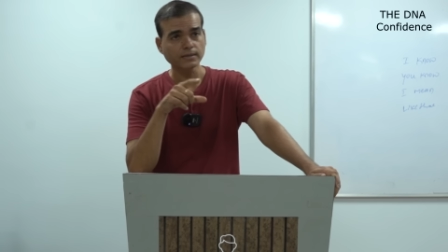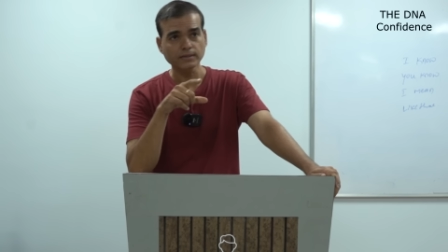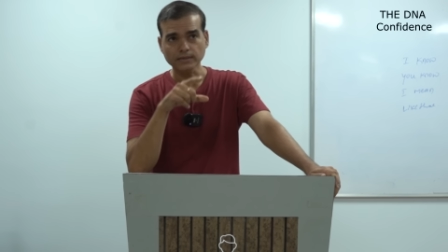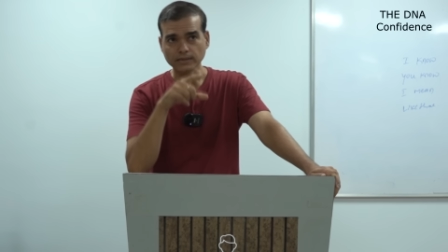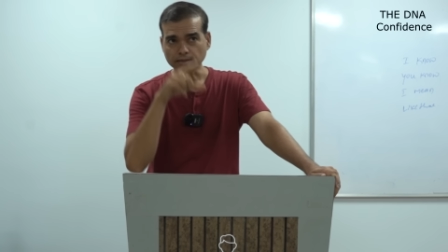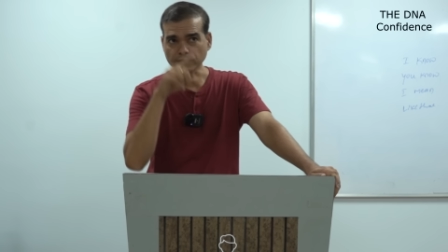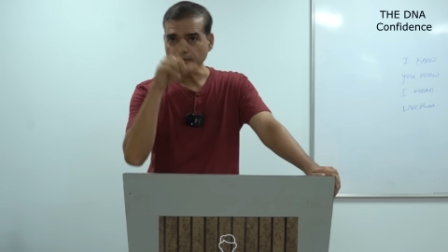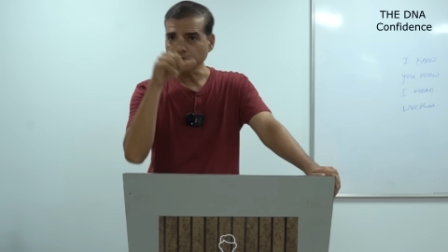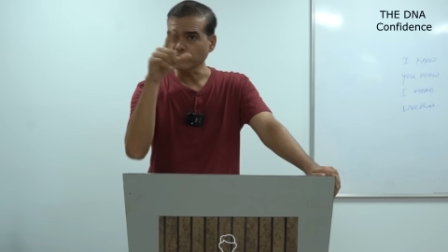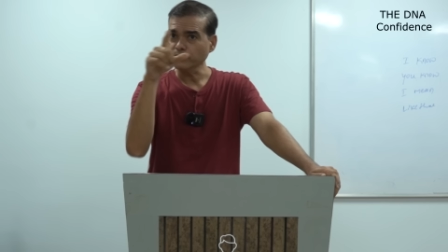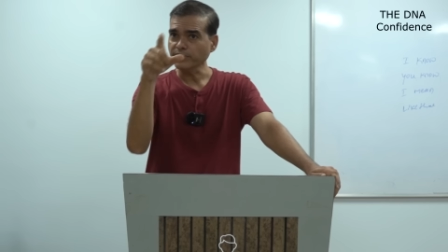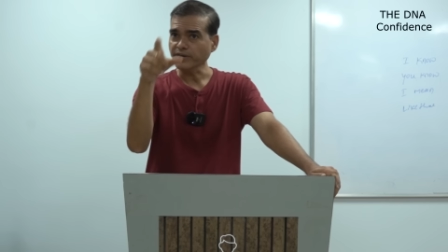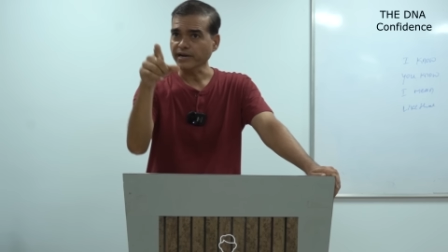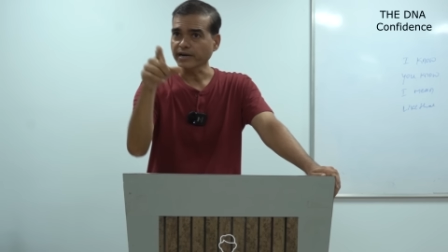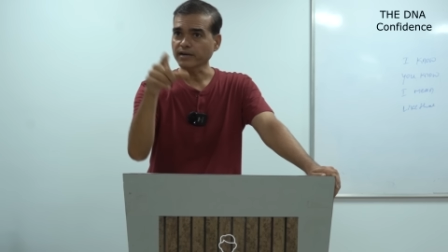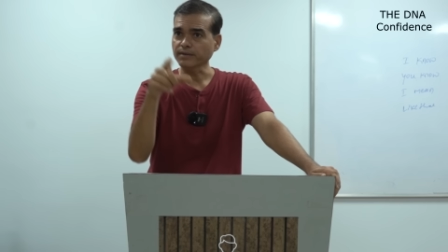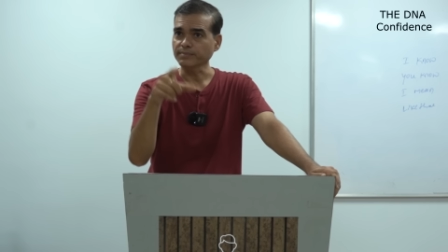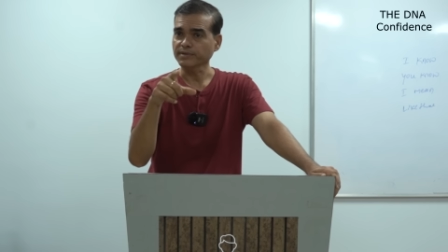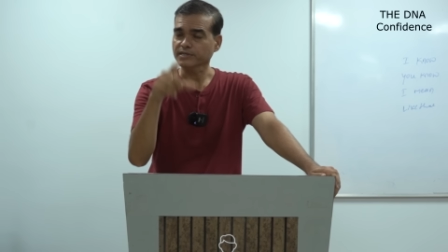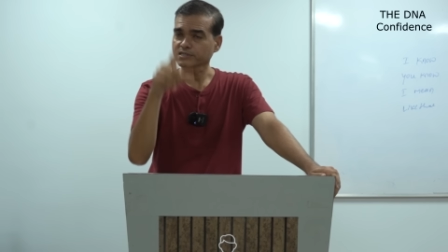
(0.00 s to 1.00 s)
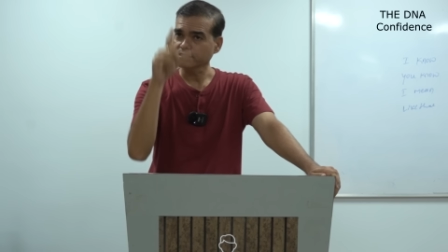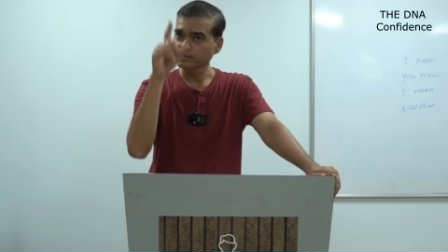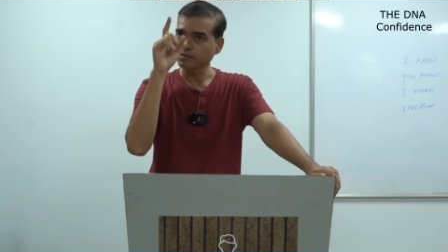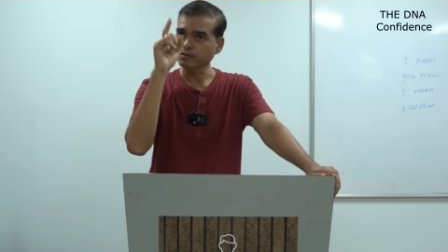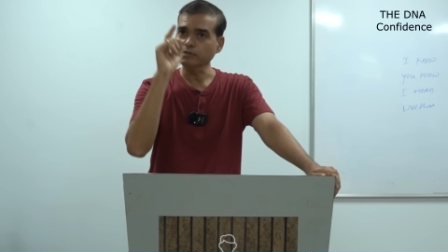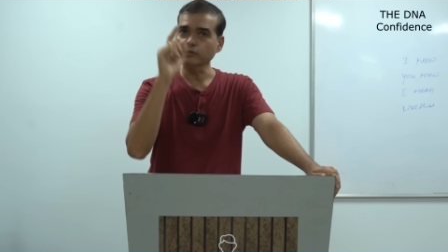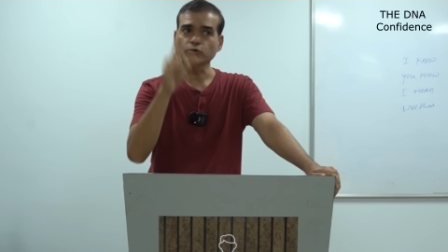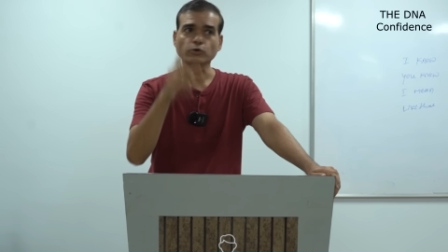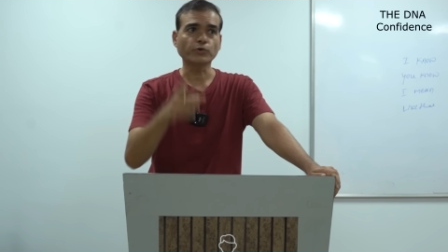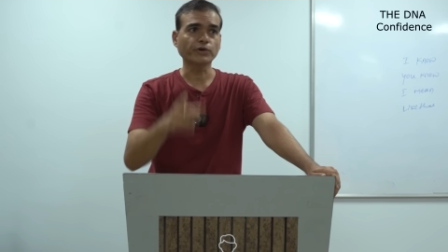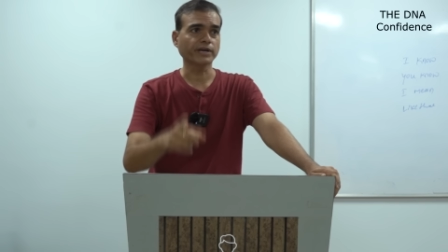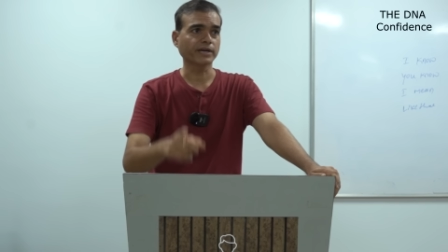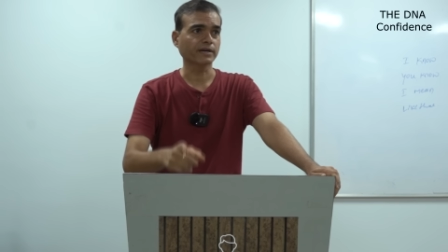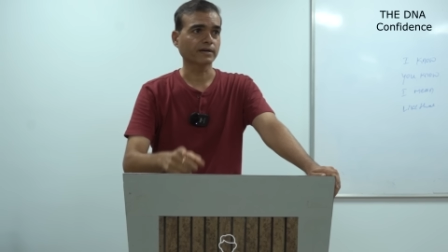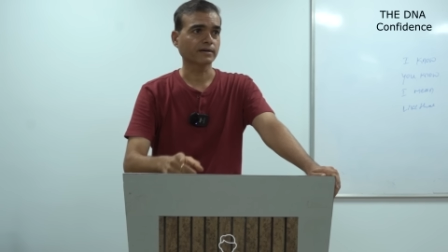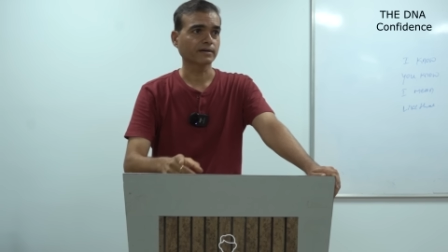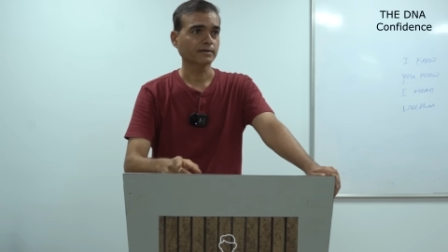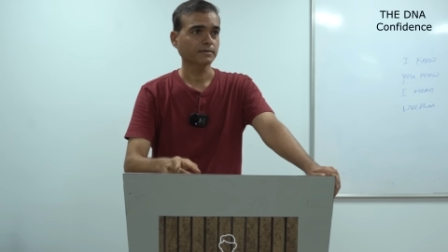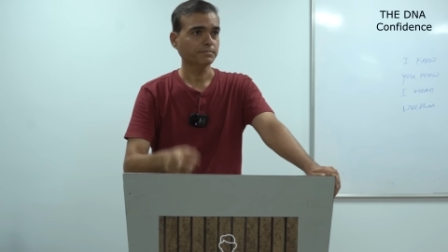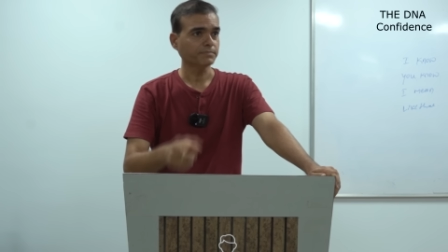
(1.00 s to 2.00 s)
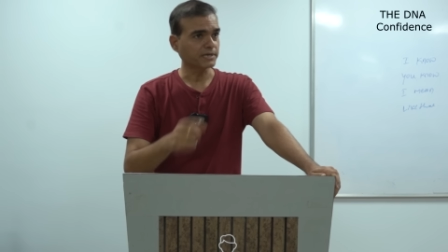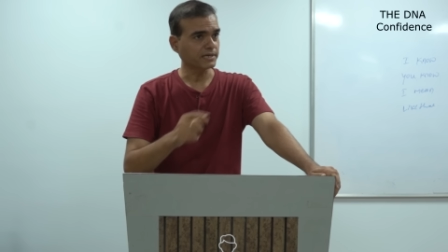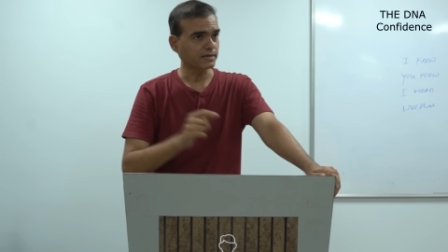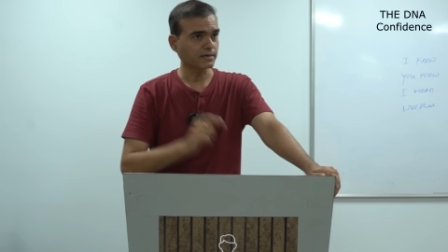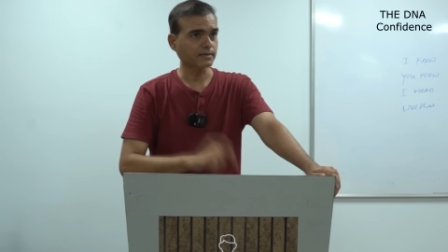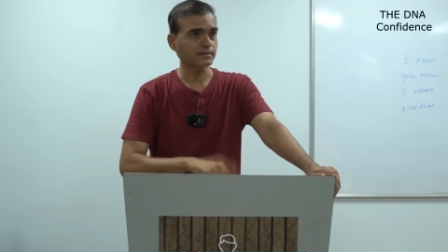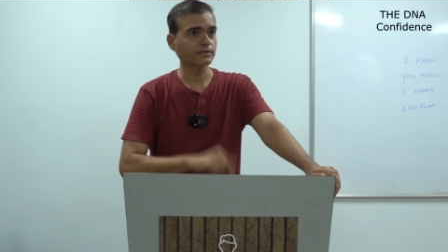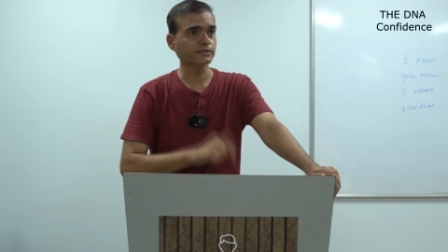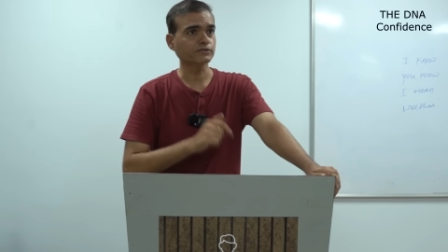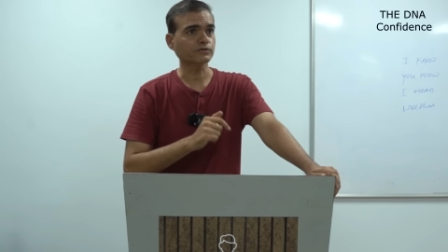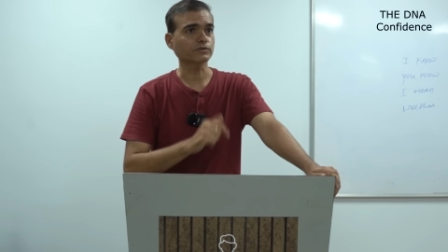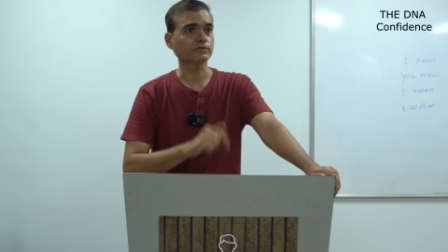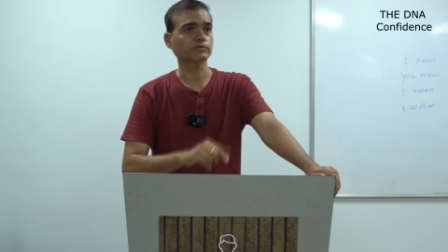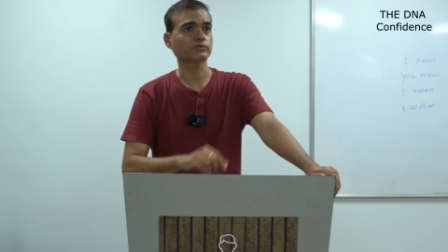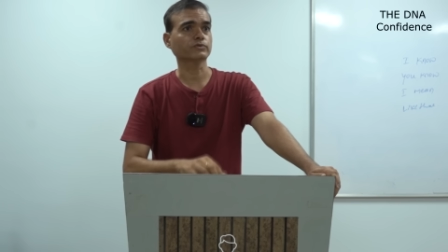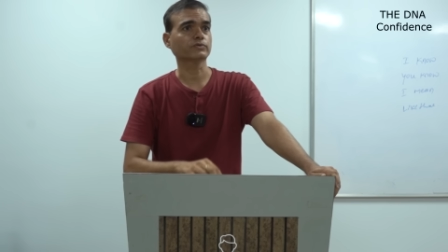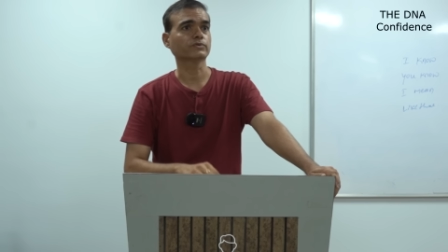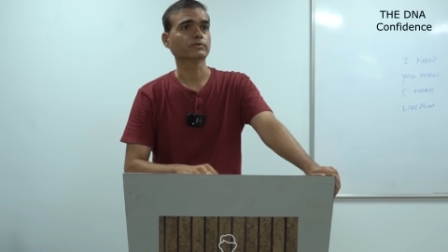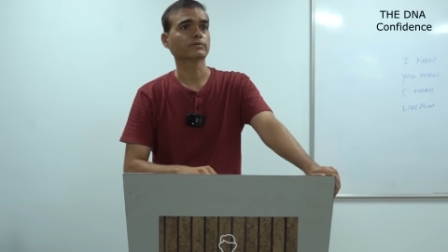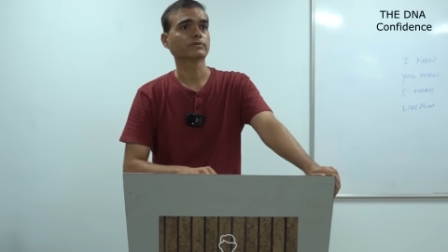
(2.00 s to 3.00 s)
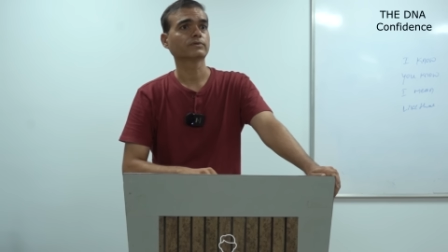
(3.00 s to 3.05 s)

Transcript: Learn your academics. Learn coding. But learn this also.